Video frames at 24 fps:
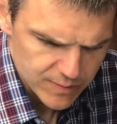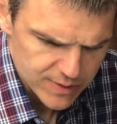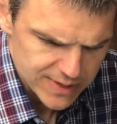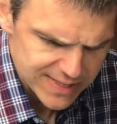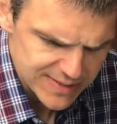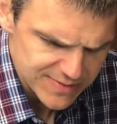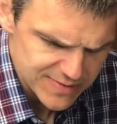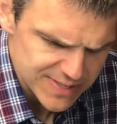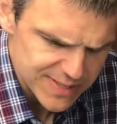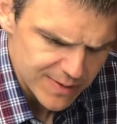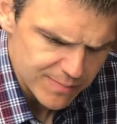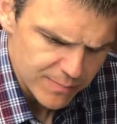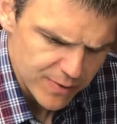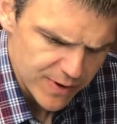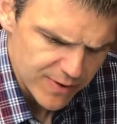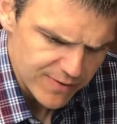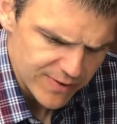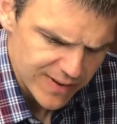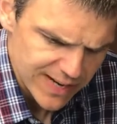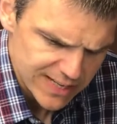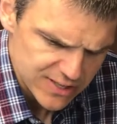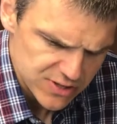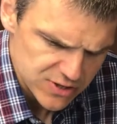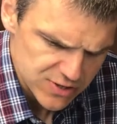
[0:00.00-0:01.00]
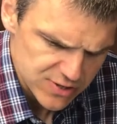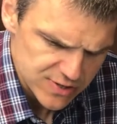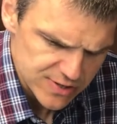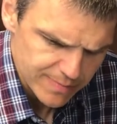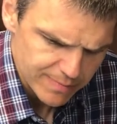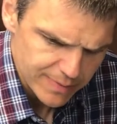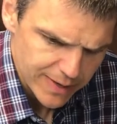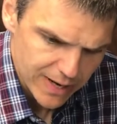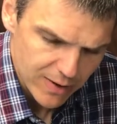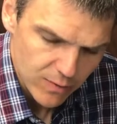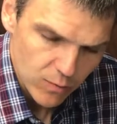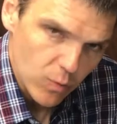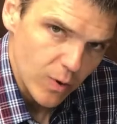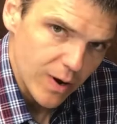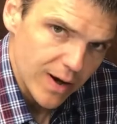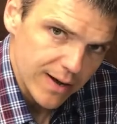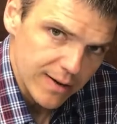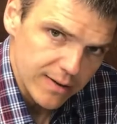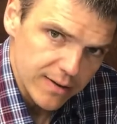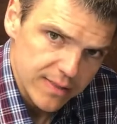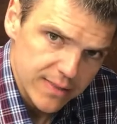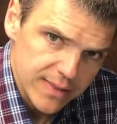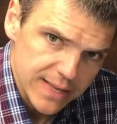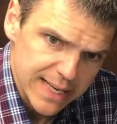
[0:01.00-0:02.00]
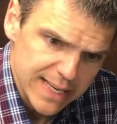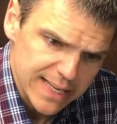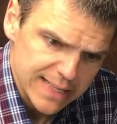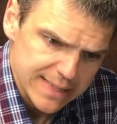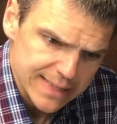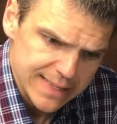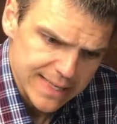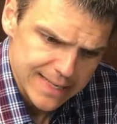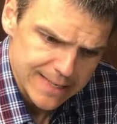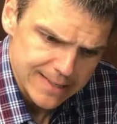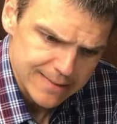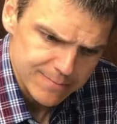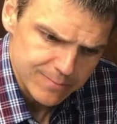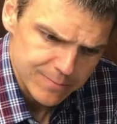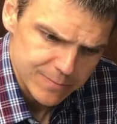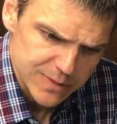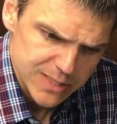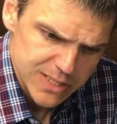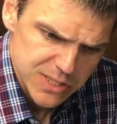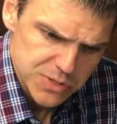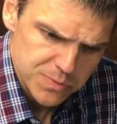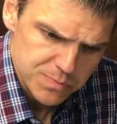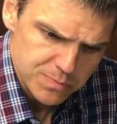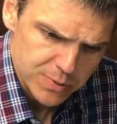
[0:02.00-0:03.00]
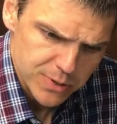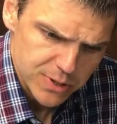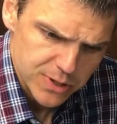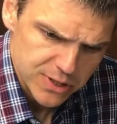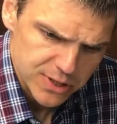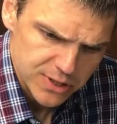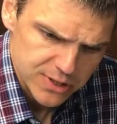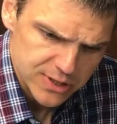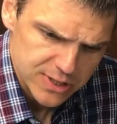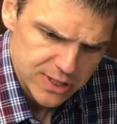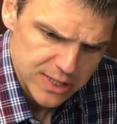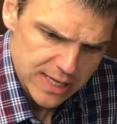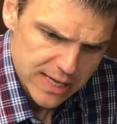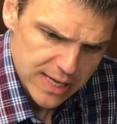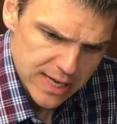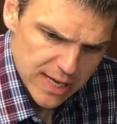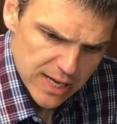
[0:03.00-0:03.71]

give some reflections about why I think that this product